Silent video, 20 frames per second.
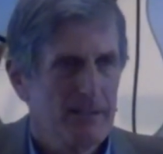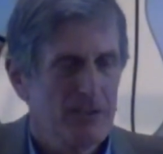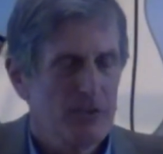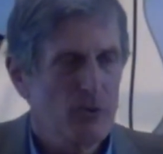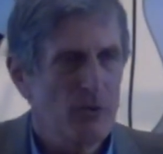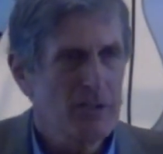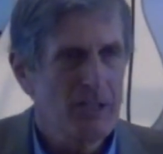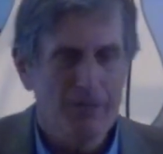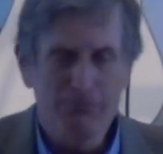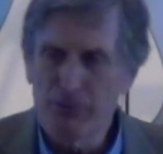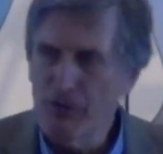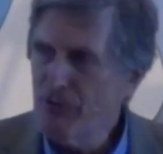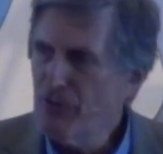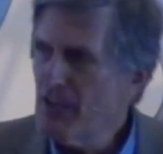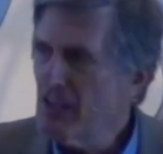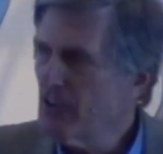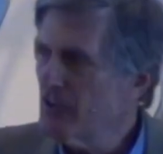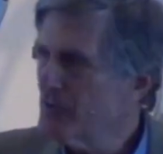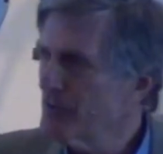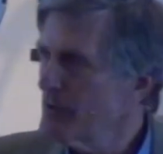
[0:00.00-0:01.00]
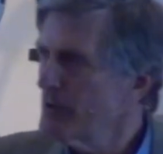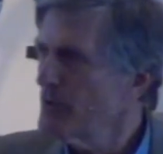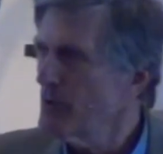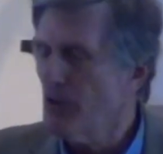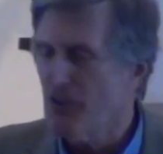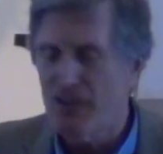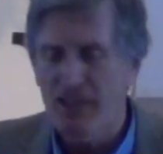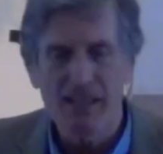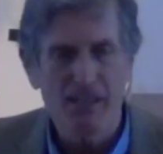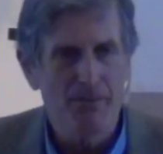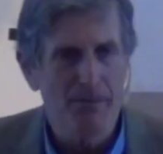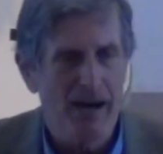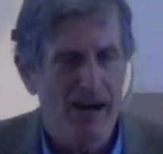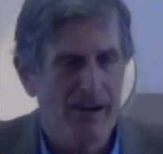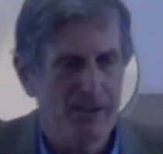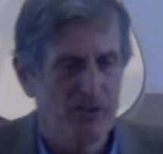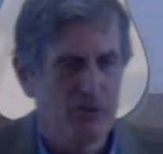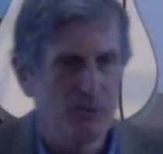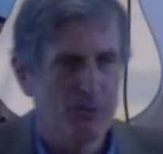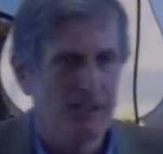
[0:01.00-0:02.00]
So a couple of things for you to think
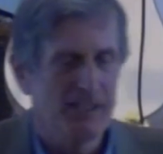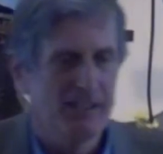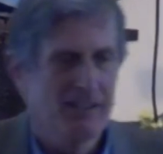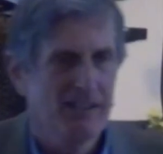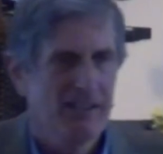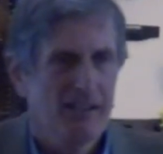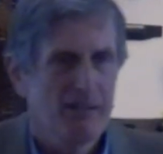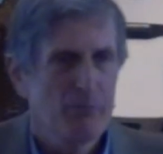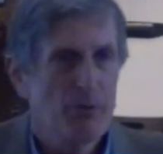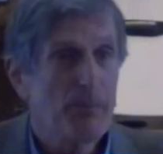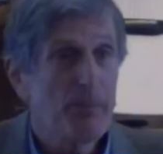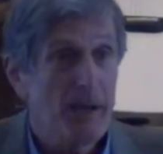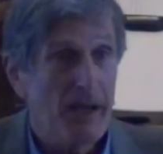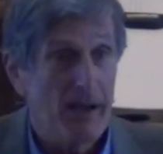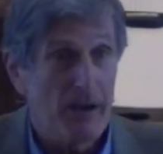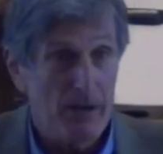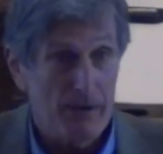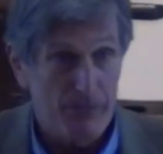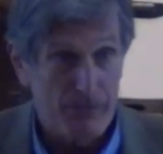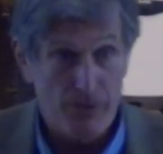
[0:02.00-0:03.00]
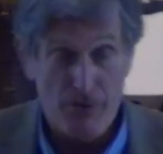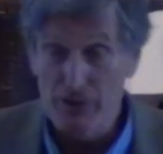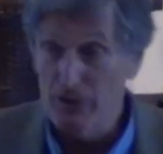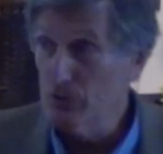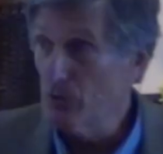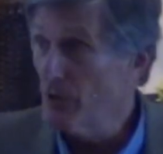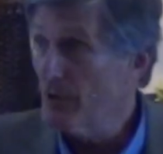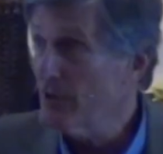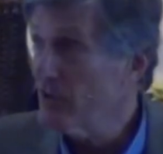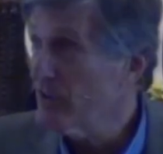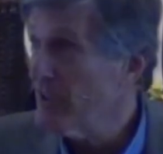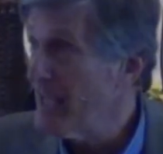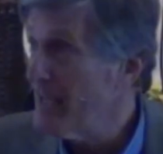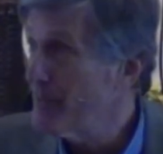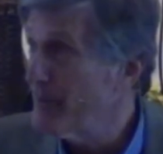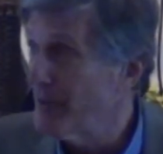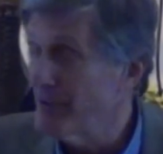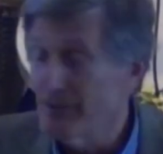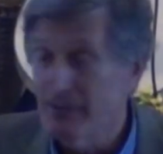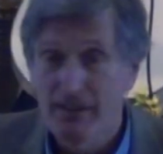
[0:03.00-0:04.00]
about as we prepare for the Lord's
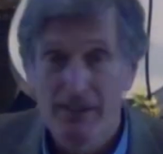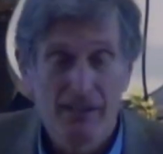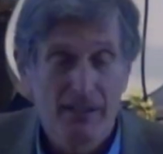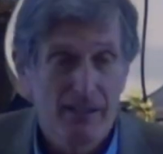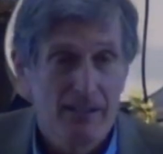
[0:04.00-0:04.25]
table,